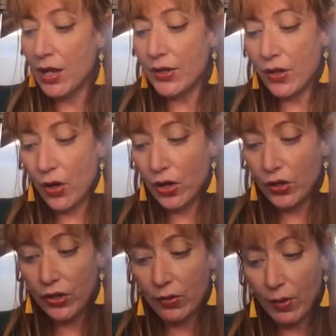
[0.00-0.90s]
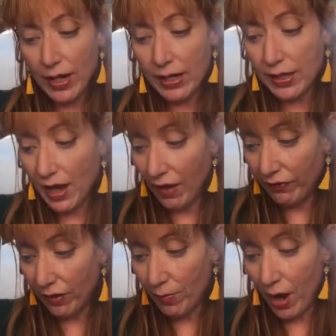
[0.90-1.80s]
So she went and did
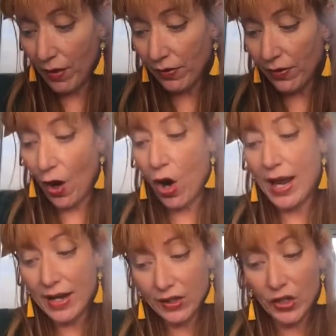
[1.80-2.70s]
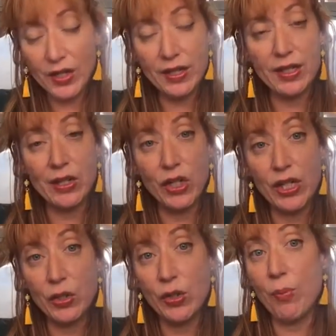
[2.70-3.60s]
that for a month. Oh, and I suggested that
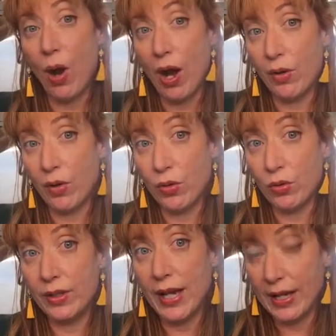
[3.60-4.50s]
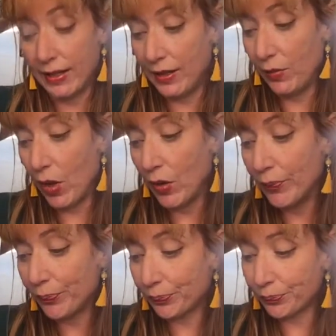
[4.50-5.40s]
she do the Pyrrole test as well.
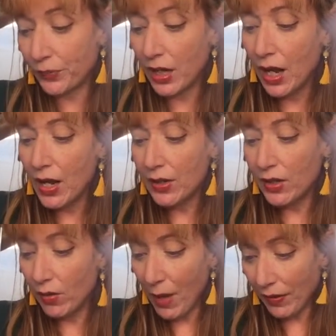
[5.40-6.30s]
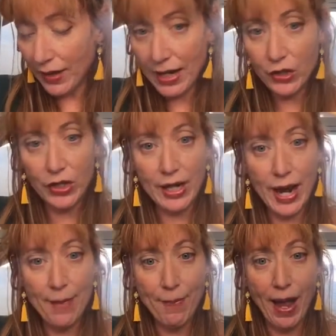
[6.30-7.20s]
So a month later, she
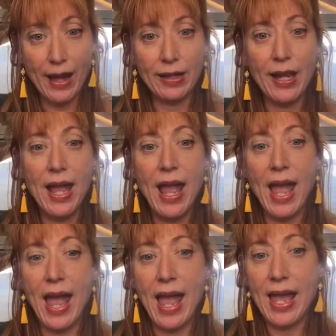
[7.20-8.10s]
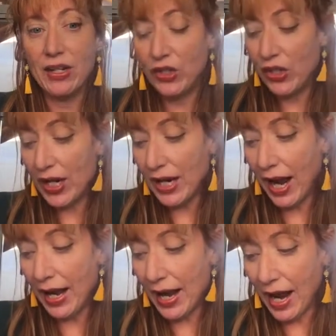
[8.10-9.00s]
came back and she
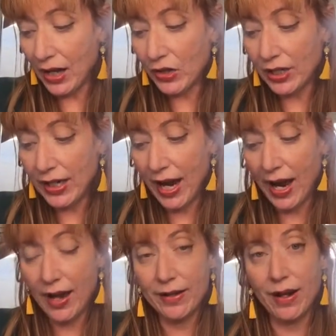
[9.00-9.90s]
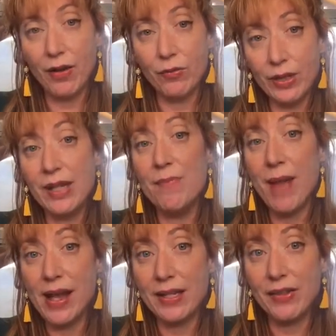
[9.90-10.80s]
had actually had a really
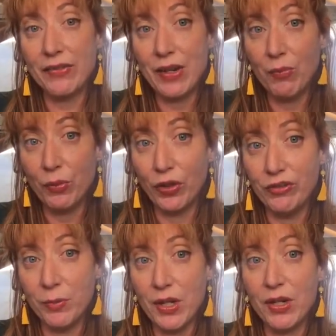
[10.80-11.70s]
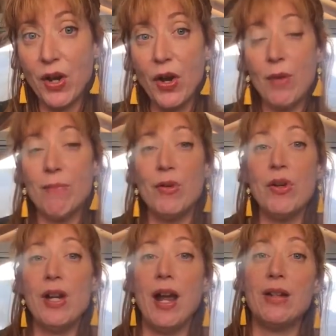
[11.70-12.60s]
massive improvement. Her
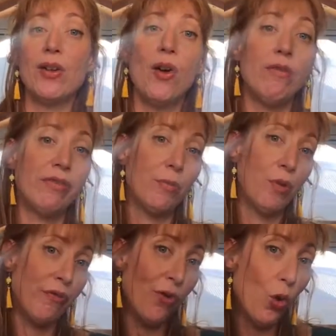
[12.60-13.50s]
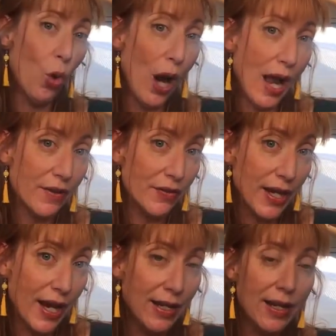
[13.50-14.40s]
mood had gone from a 4 out of
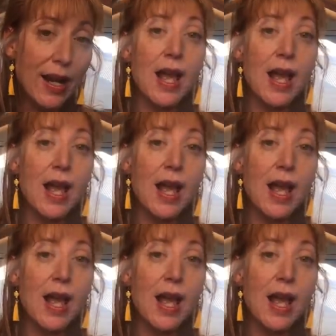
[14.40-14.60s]
10